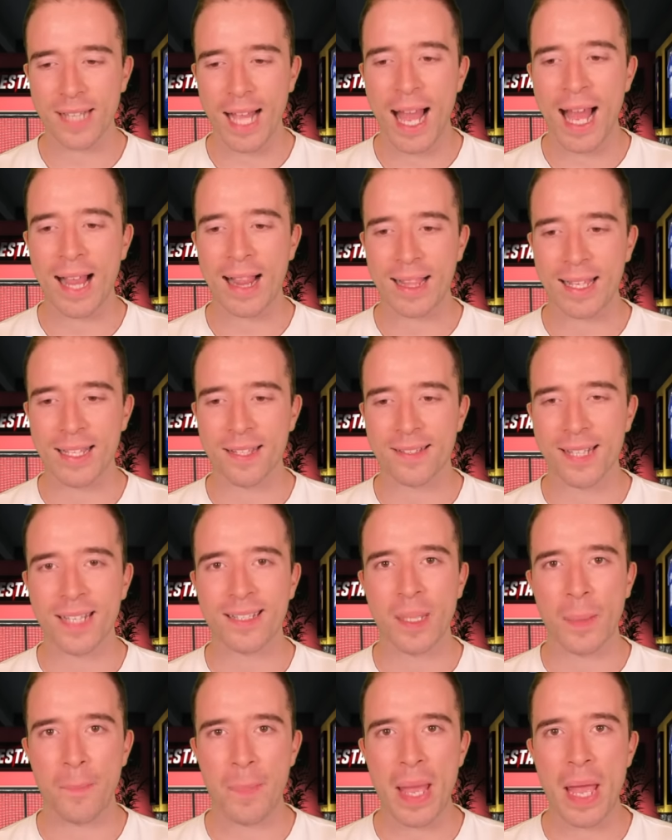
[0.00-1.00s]
at
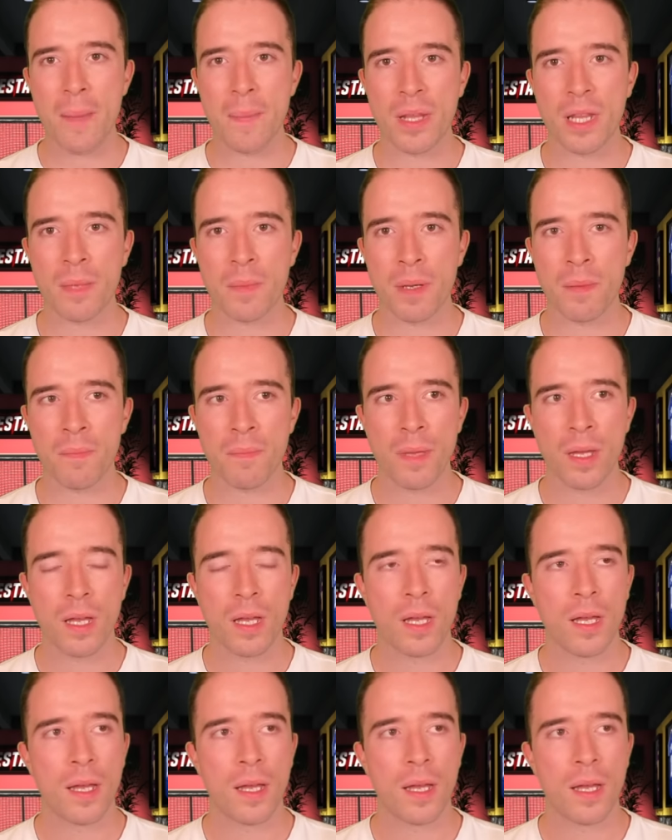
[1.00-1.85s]
the bare minimum,